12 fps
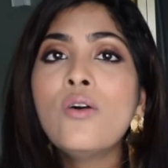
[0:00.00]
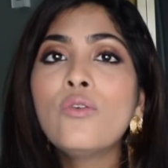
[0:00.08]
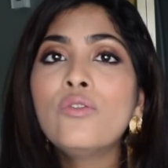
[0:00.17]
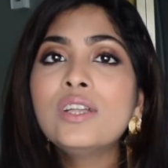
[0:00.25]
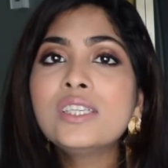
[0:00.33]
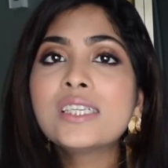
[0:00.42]

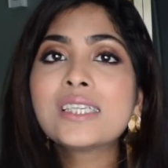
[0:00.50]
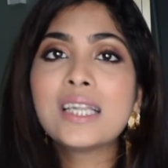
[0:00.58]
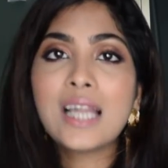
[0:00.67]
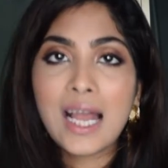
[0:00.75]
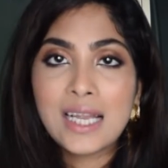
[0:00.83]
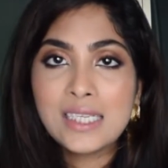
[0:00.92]
which is
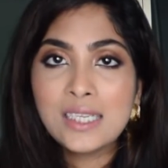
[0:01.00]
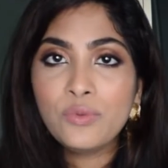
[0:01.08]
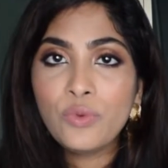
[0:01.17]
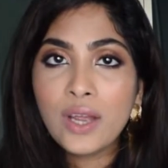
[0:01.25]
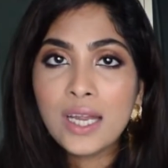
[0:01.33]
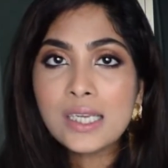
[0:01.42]
light
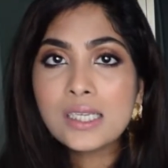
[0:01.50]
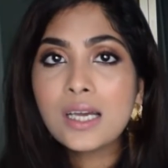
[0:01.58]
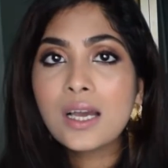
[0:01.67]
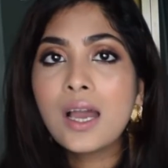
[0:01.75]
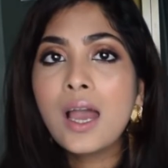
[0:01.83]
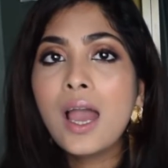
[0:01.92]
in weight
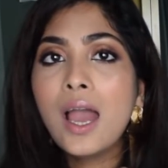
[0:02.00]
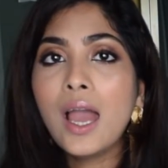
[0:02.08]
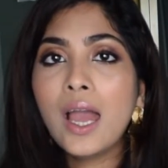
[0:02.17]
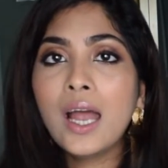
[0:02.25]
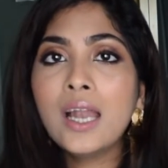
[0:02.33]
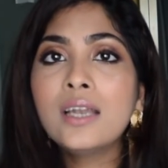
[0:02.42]

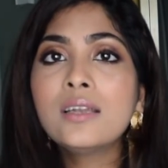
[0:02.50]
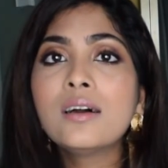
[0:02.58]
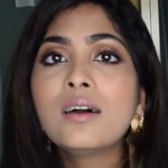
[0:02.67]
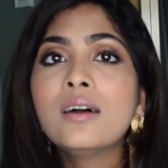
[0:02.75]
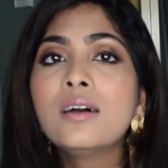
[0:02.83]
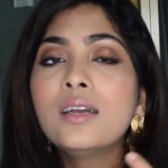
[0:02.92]
and
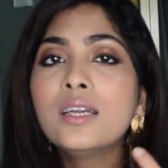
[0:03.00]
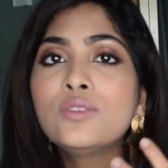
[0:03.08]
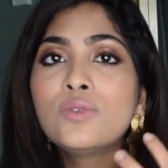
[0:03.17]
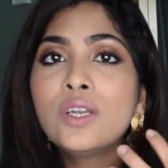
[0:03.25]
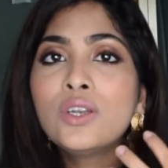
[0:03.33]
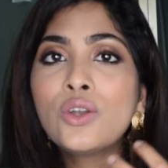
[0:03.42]

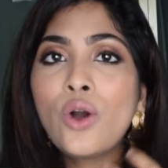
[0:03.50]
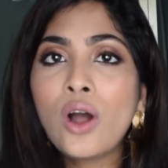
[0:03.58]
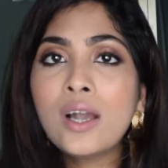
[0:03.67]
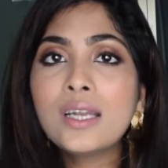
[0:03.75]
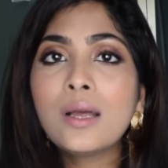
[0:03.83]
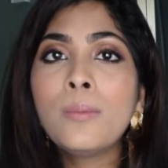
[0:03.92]
it will
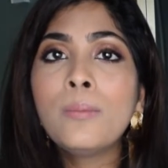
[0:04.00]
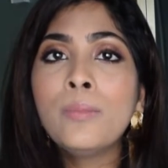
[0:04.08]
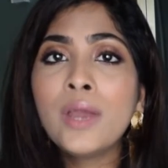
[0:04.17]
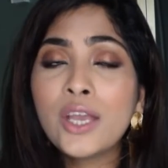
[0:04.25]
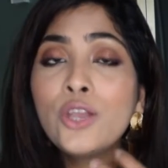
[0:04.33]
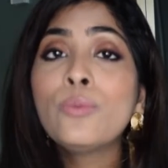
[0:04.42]
not
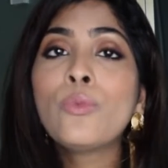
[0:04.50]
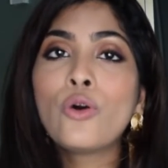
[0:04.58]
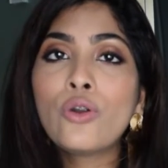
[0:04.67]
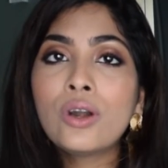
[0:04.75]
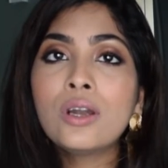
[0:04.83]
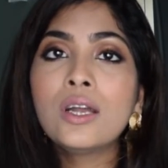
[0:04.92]
make you
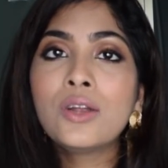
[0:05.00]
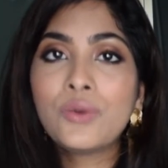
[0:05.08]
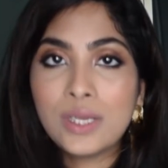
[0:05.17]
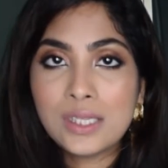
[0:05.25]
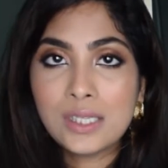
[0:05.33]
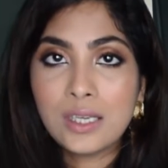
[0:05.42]
more
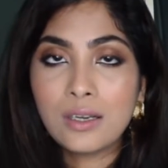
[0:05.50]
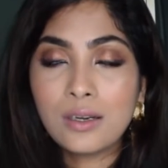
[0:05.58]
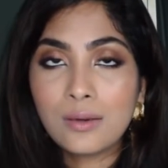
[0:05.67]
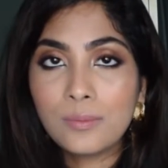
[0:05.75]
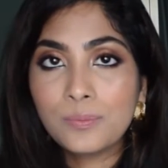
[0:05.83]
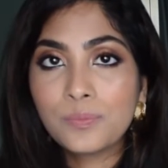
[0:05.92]
greasier.
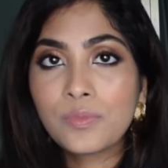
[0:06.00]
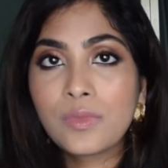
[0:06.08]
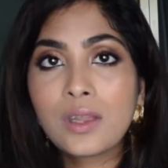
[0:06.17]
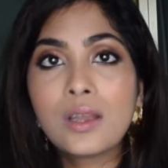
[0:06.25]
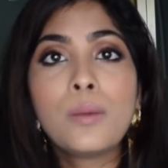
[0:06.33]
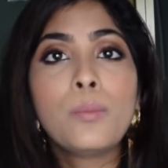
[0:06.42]

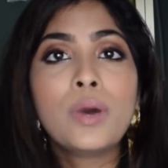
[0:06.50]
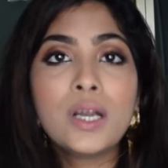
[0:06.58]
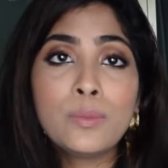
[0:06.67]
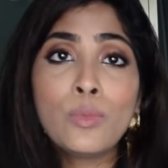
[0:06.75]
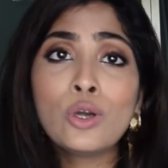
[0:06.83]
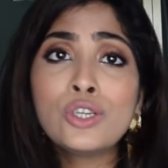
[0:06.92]

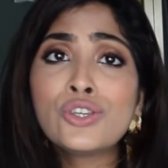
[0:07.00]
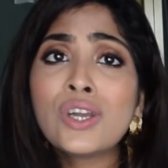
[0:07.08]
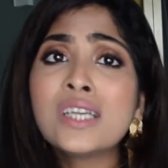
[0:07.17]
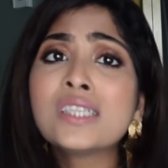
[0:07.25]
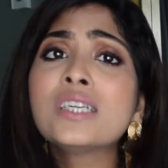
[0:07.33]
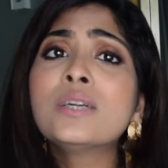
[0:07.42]
But
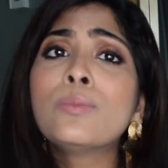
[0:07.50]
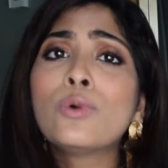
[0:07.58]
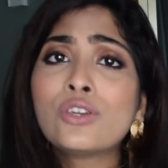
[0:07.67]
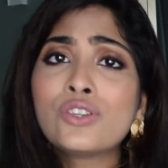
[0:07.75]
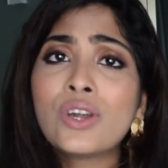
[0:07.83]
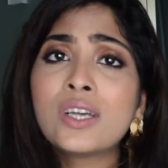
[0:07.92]

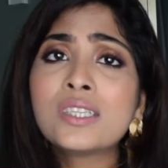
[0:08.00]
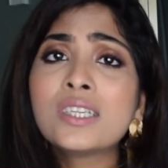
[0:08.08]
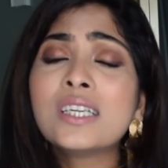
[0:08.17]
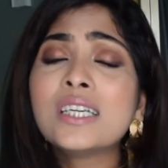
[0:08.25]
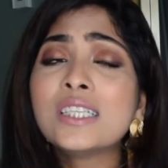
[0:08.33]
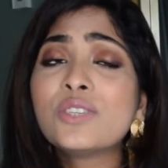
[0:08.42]

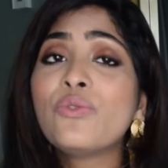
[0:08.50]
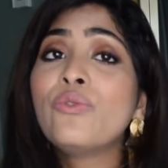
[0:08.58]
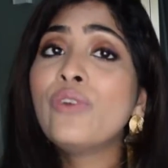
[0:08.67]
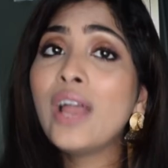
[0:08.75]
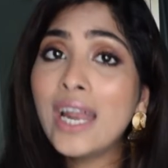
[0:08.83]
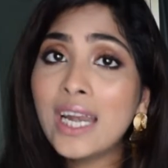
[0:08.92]
moisturizer is
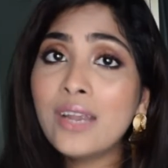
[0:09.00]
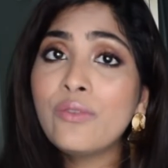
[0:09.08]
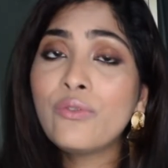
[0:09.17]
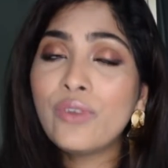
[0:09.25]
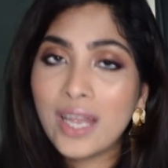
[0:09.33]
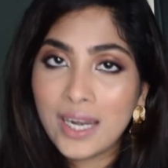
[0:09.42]

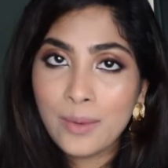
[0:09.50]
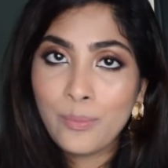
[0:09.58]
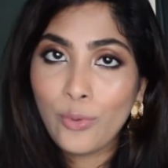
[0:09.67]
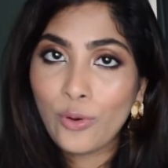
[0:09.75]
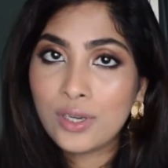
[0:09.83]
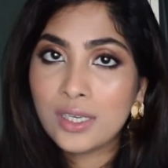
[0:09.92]
very, very
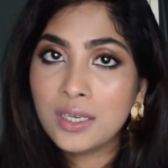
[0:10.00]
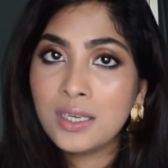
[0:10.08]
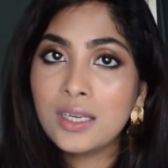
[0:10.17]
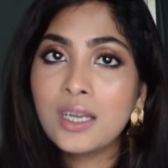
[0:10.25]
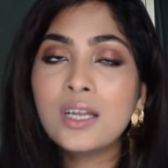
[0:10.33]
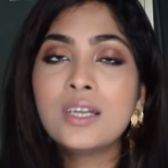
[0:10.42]

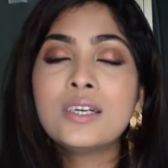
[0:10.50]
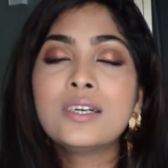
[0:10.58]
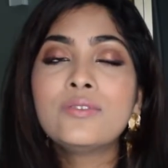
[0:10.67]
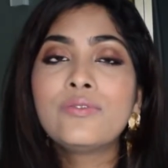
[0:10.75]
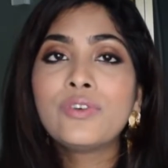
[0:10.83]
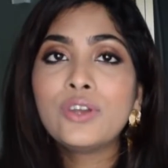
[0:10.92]
important
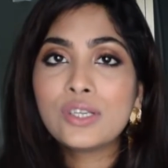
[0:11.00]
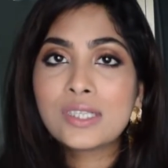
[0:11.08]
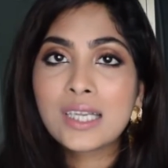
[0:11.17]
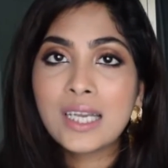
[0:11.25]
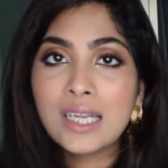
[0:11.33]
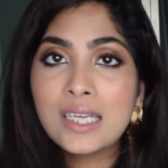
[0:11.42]
for your
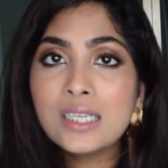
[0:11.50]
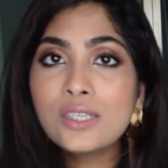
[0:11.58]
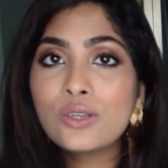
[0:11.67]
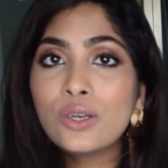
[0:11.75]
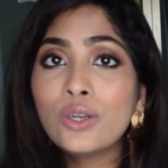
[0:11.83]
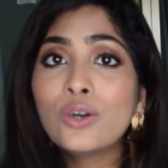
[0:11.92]
skin
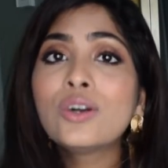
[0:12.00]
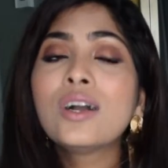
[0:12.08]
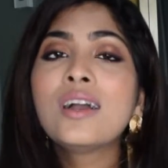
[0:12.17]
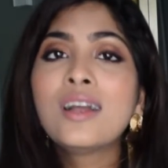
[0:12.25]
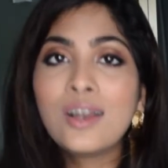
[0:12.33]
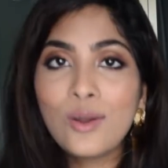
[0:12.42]
to look
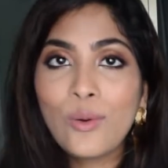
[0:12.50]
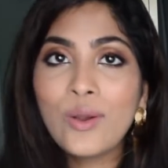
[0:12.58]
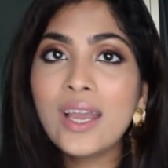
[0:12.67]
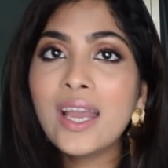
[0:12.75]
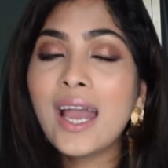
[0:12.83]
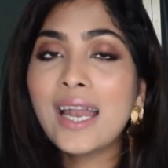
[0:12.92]

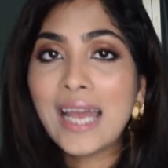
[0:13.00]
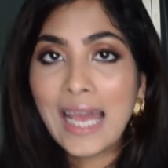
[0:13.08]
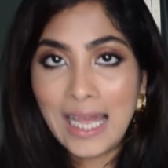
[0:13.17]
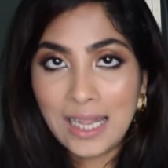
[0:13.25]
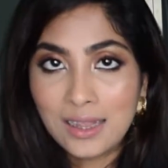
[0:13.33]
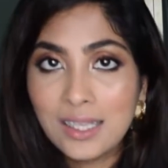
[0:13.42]
glowy and
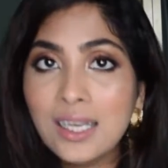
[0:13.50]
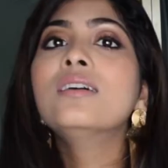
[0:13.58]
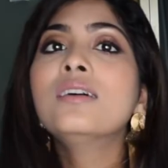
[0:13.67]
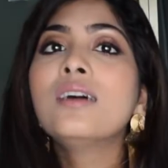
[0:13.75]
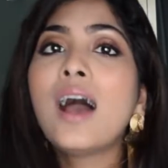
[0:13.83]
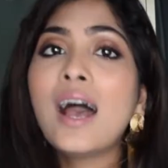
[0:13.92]
healthy
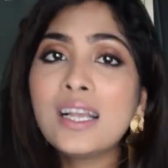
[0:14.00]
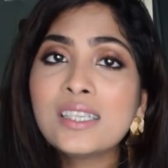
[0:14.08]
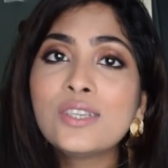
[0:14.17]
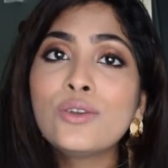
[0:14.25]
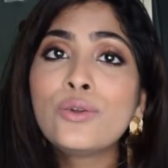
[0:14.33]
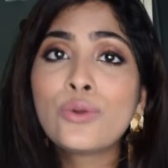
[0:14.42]

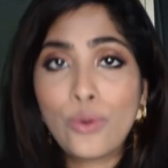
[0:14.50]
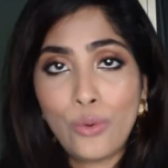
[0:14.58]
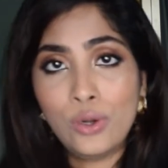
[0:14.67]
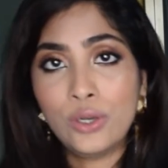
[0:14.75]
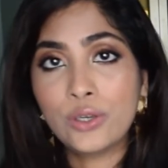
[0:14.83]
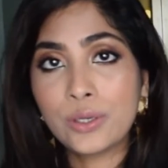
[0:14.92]
as you grow
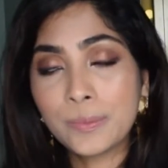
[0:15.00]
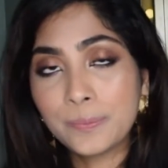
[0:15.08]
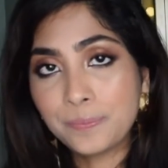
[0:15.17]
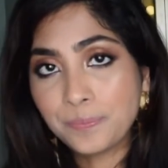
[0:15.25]
older.